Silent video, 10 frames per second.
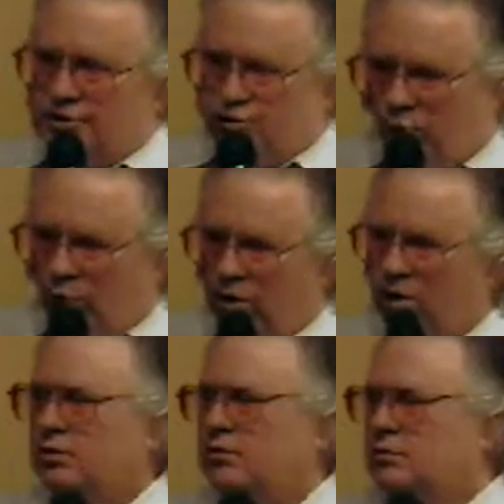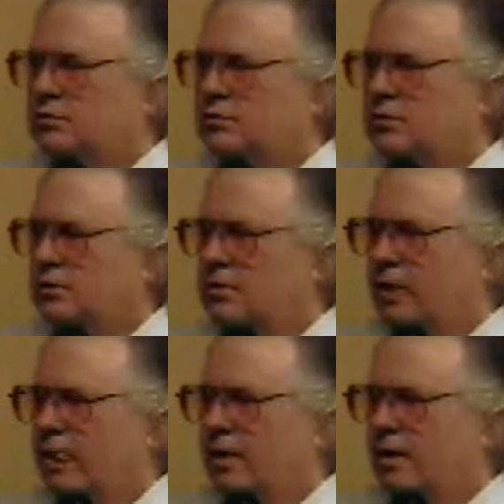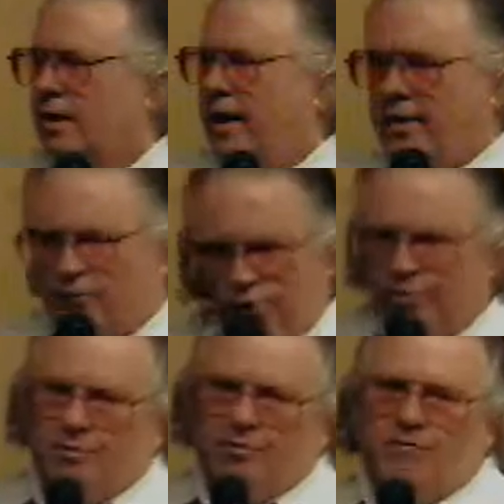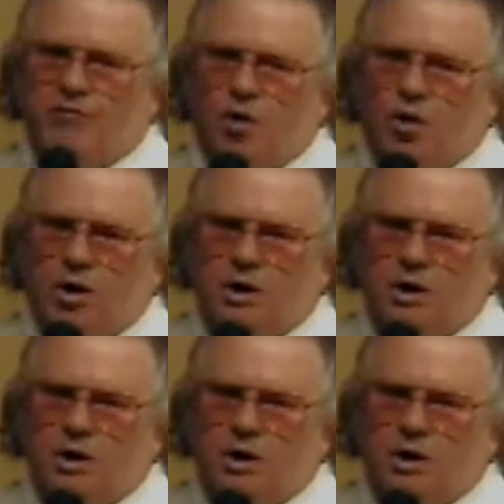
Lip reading: is war and rumor of war.